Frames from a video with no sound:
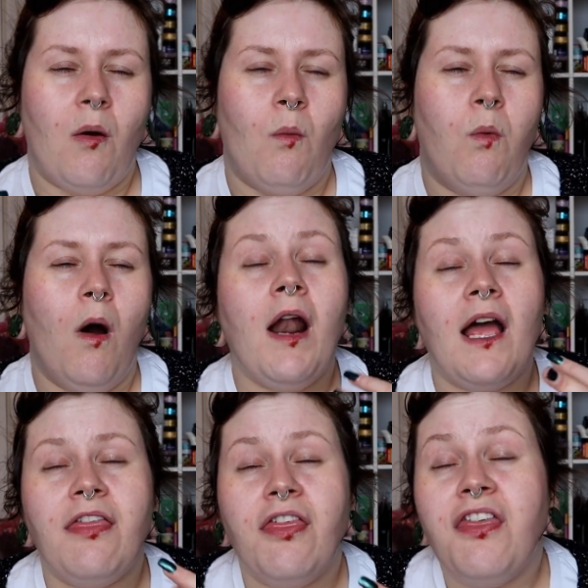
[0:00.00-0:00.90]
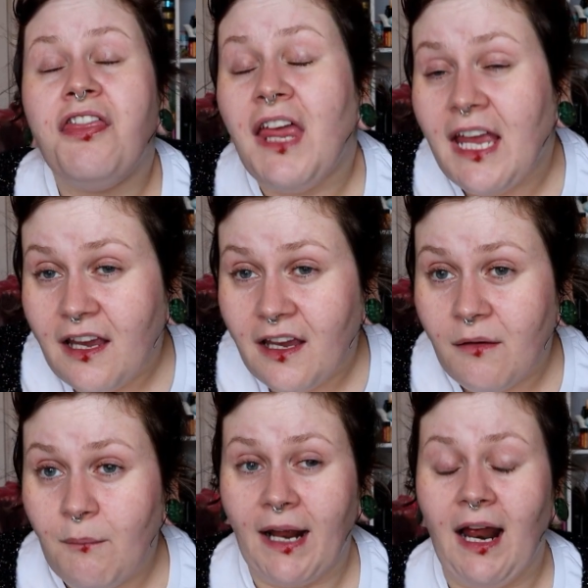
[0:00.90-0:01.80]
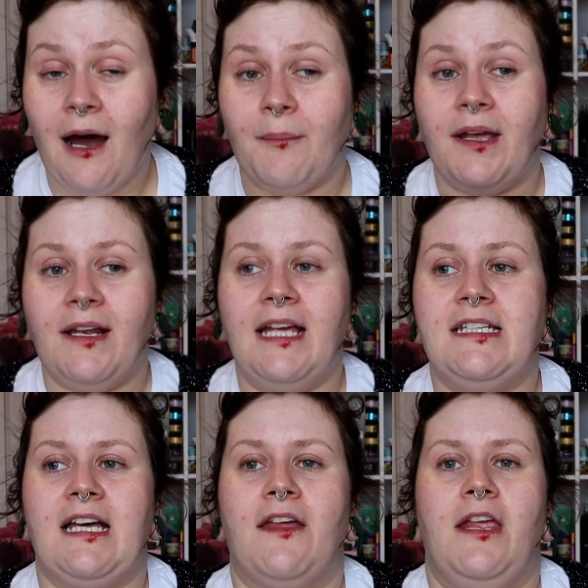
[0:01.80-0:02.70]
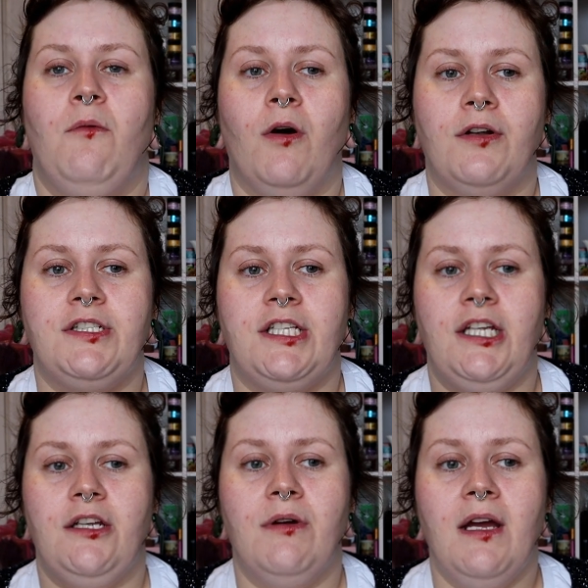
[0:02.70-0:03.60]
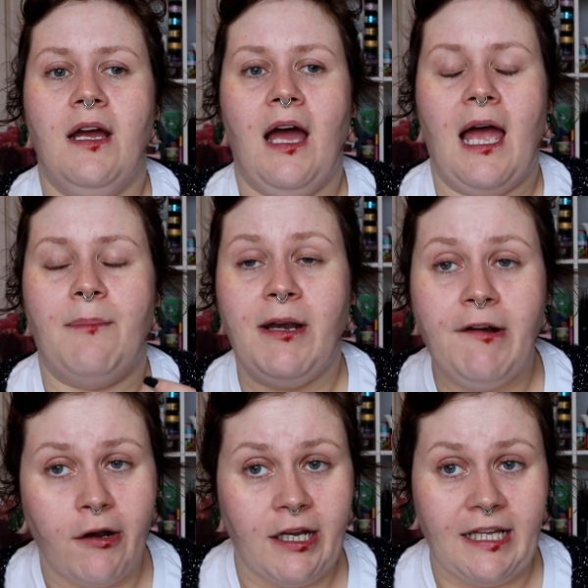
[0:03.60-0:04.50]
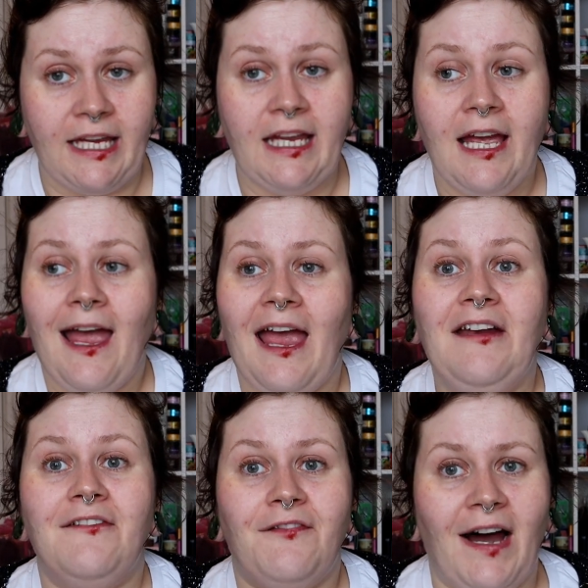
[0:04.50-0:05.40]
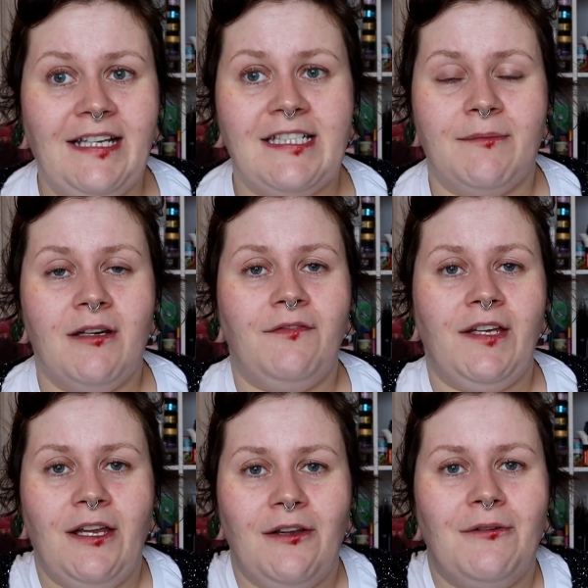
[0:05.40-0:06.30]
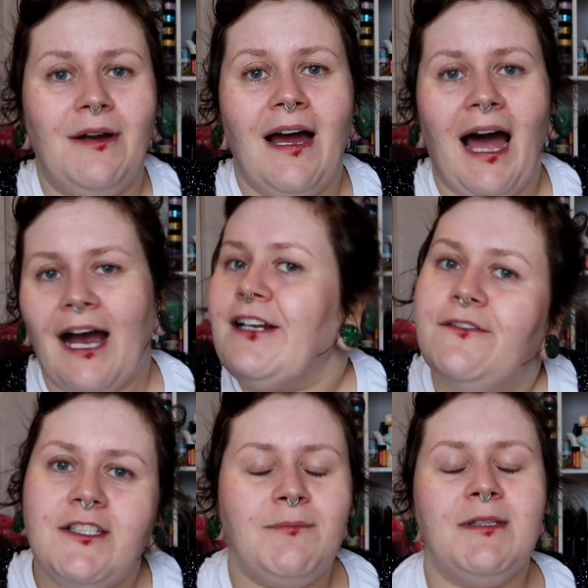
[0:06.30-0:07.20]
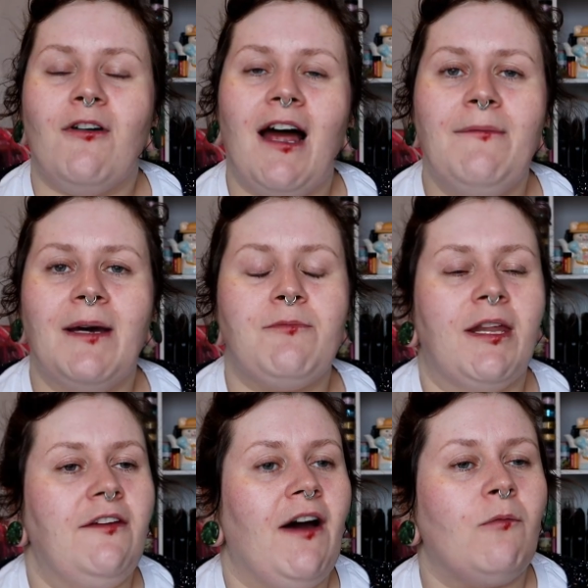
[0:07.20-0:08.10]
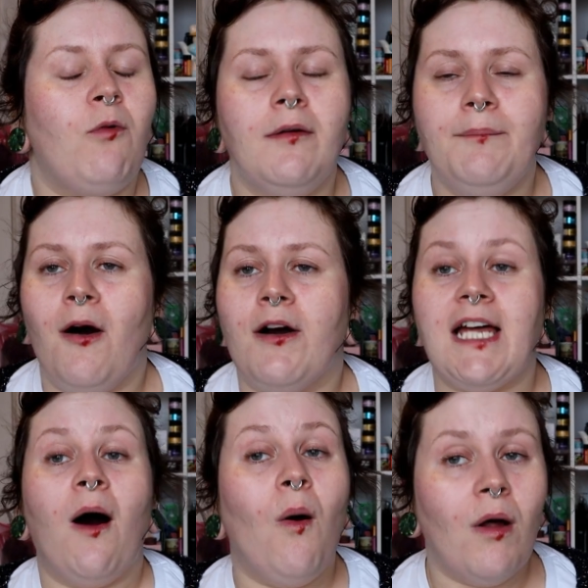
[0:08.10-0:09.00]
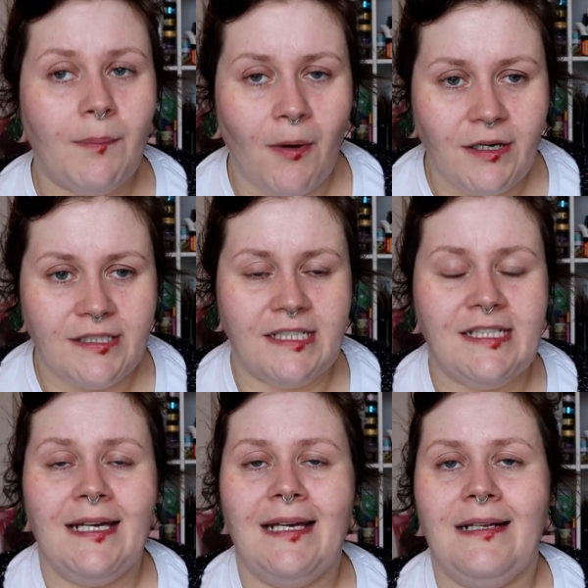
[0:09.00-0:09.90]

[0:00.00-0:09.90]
what I think might happen is that they want to periodically invite some of you active subscribers, whether you've had one box or all the boxes,